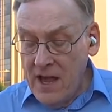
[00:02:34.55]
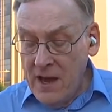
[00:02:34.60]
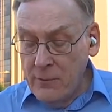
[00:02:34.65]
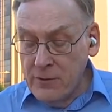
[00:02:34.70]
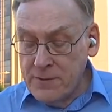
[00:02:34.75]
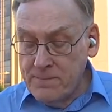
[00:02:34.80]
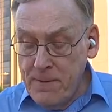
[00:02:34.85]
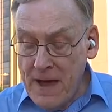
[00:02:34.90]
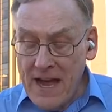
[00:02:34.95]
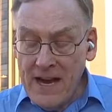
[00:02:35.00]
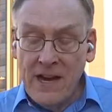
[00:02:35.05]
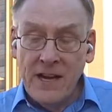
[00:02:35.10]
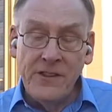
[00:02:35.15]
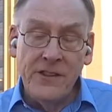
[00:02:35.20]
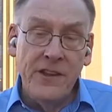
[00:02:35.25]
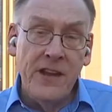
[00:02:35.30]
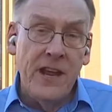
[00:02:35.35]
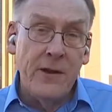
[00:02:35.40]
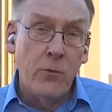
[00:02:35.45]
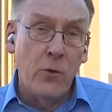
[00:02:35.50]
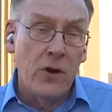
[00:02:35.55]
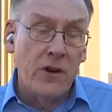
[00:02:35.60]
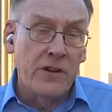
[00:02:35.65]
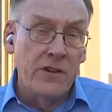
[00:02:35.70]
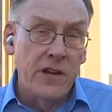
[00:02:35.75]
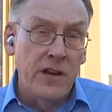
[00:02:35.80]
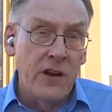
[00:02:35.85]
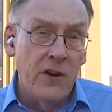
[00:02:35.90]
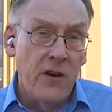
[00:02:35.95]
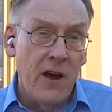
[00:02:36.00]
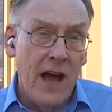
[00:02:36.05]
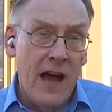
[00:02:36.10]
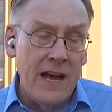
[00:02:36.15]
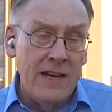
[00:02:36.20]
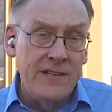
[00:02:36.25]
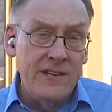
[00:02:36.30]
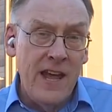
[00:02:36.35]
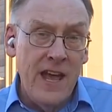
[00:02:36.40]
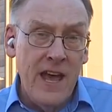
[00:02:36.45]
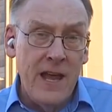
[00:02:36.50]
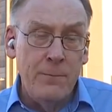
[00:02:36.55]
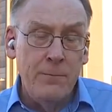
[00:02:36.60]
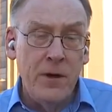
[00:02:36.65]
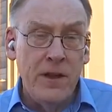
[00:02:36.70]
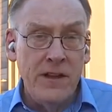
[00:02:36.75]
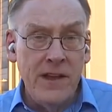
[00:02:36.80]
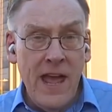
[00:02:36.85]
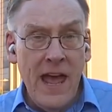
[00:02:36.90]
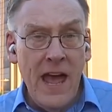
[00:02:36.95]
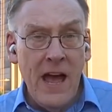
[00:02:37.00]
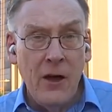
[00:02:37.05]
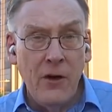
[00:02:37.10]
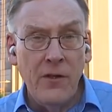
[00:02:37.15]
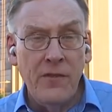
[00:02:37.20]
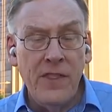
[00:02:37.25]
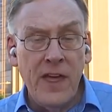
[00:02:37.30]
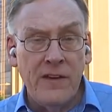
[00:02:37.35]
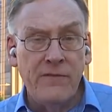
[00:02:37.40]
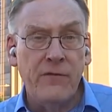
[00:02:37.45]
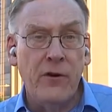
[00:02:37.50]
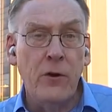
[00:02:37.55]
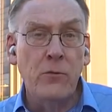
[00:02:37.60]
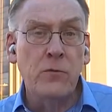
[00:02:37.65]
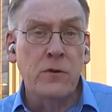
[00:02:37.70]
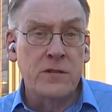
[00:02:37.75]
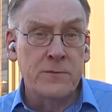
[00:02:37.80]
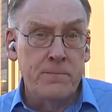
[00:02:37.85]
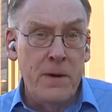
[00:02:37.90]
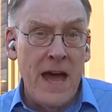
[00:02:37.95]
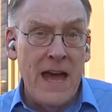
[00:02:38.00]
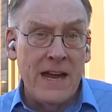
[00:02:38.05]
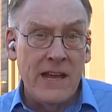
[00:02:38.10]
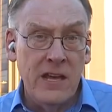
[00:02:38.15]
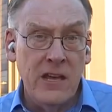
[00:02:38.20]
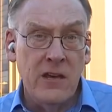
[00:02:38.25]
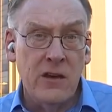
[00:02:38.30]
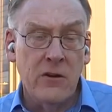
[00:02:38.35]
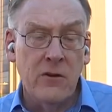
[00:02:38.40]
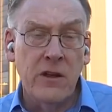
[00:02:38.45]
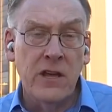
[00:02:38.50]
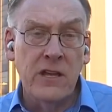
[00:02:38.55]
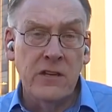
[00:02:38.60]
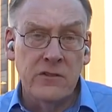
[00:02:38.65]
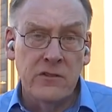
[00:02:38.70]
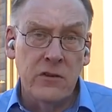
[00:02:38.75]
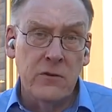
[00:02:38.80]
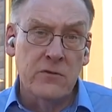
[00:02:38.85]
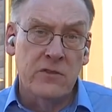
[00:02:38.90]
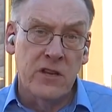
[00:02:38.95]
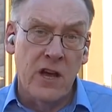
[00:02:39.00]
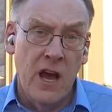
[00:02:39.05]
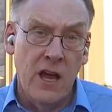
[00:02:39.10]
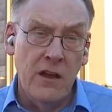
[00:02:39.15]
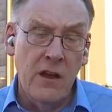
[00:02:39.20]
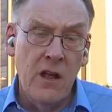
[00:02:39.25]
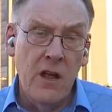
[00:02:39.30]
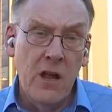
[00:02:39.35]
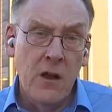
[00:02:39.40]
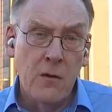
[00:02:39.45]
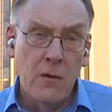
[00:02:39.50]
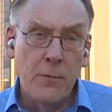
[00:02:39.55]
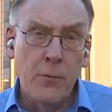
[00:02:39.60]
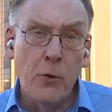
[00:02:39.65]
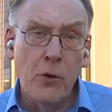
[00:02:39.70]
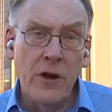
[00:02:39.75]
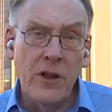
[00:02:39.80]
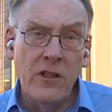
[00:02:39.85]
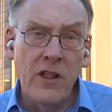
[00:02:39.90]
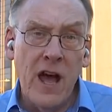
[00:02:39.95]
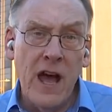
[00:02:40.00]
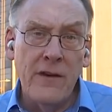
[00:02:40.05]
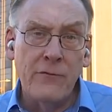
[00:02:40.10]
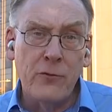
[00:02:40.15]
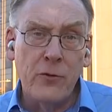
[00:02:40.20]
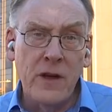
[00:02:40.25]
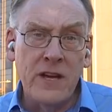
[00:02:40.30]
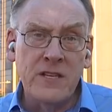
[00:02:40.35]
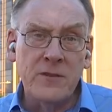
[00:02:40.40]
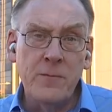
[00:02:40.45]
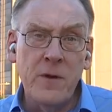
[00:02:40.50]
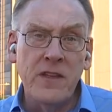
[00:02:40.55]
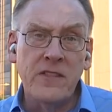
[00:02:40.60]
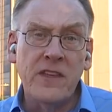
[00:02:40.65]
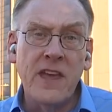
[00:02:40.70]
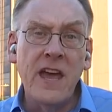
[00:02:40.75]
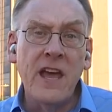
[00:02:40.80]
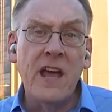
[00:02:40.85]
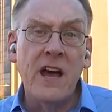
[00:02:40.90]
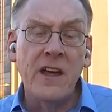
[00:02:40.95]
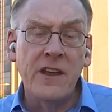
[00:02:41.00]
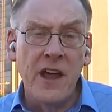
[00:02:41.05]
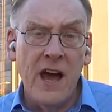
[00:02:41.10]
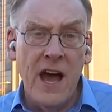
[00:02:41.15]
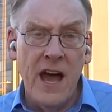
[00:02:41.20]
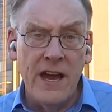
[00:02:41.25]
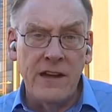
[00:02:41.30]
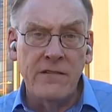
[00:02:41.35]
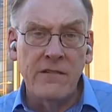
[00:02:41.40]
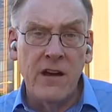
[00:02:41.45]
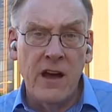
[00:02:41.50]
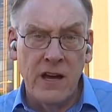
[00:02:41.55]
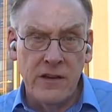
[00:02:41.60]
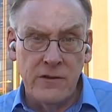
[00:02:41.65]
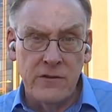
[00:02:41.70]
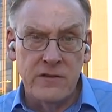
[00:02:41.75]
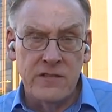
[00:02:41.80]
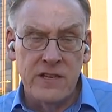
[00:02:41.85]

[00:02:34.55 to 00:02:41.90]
It was back on the network near I 10, but now that phone was back here in Tucson. Reporting live, Craig Smith, KGUN 9 on your